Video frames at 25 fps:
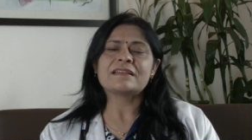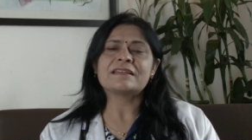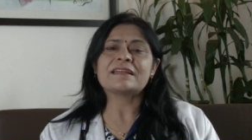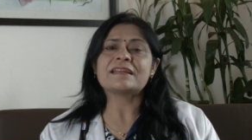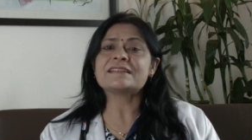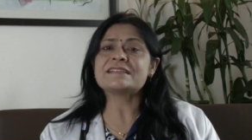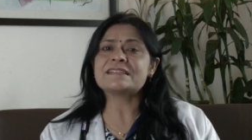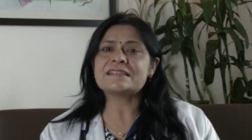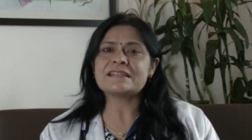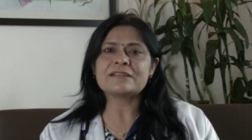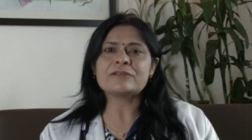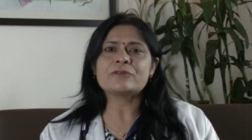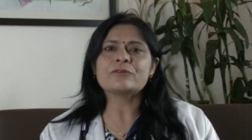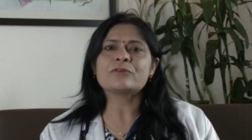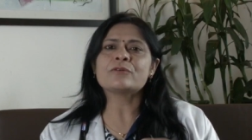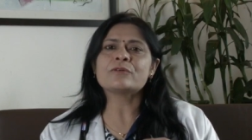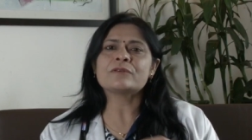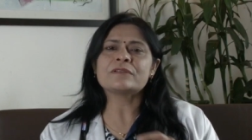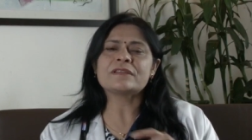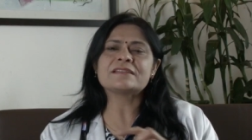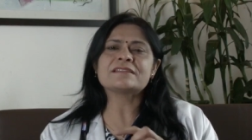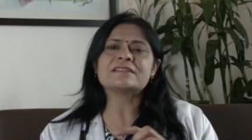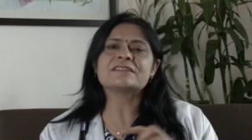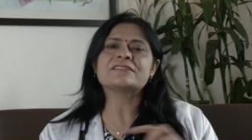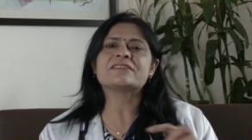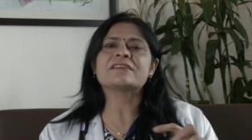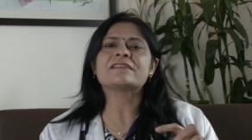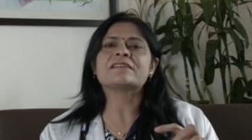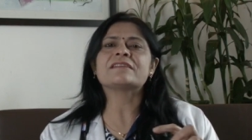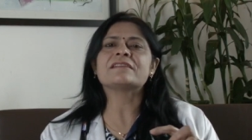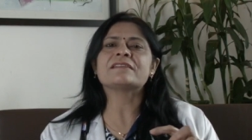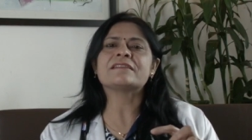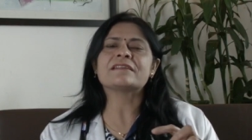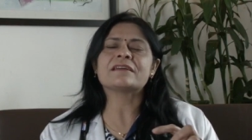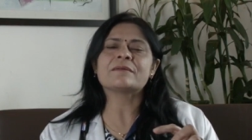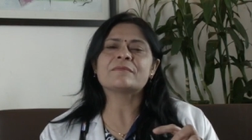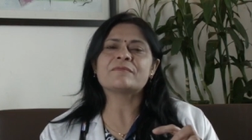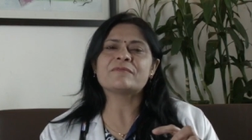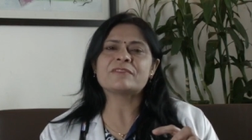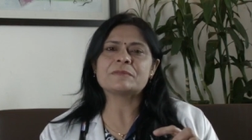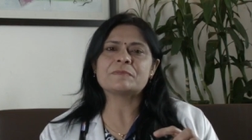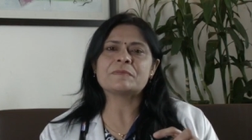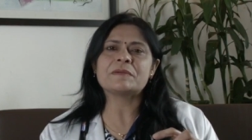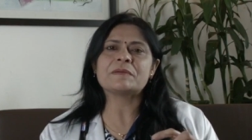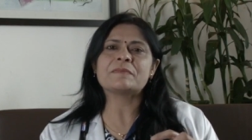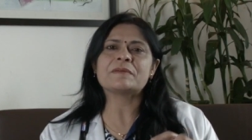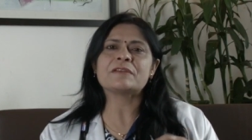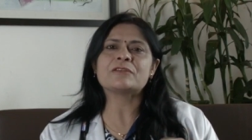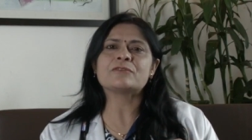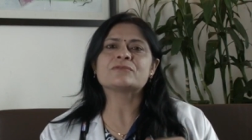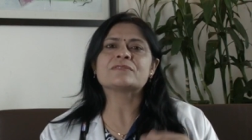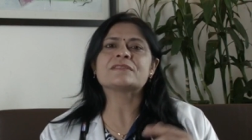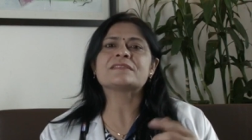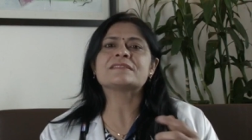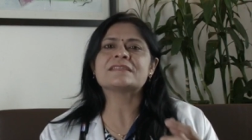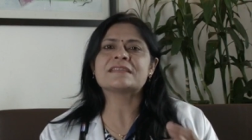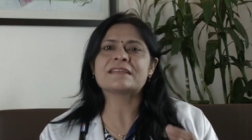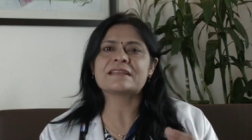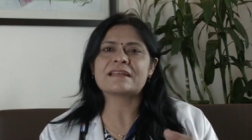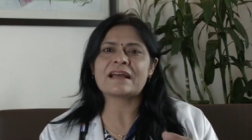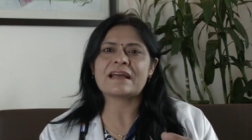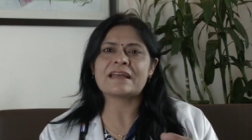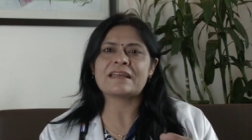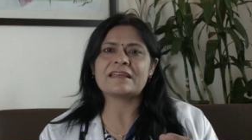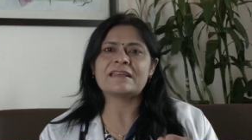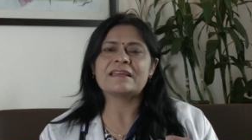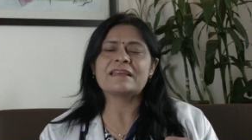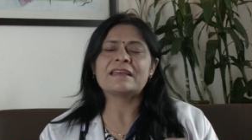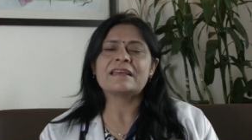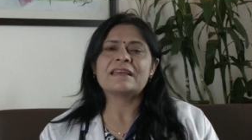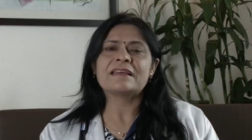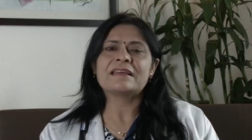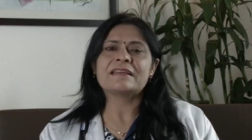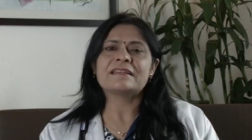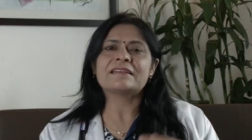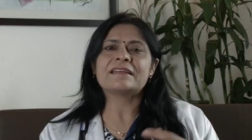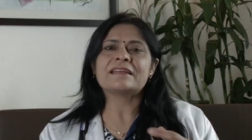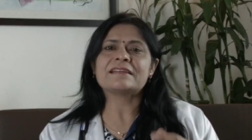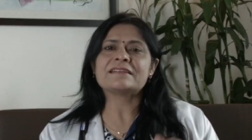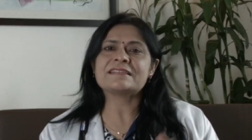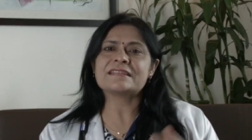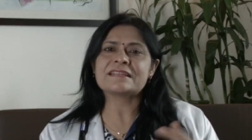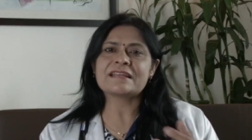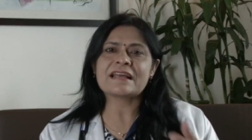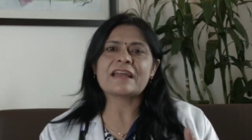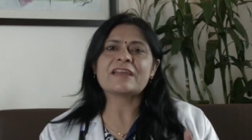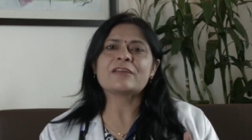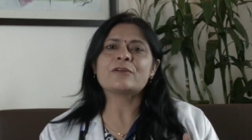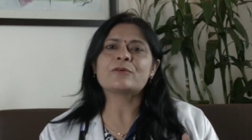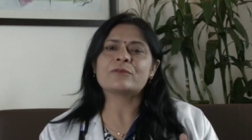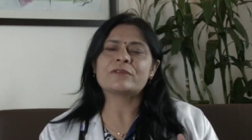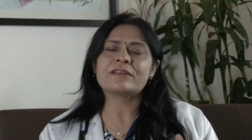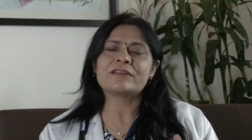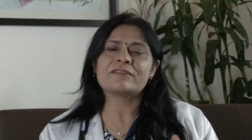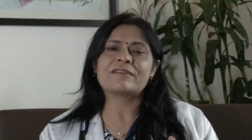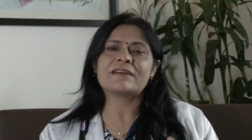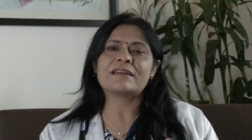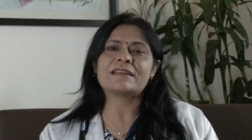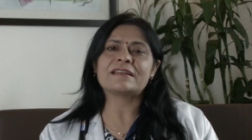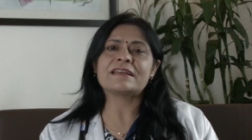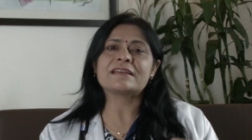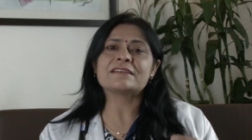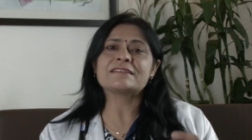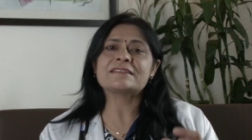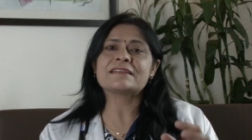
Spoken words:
That's, you know, there's a general term which people use is sikai, that sikai hone wali hai.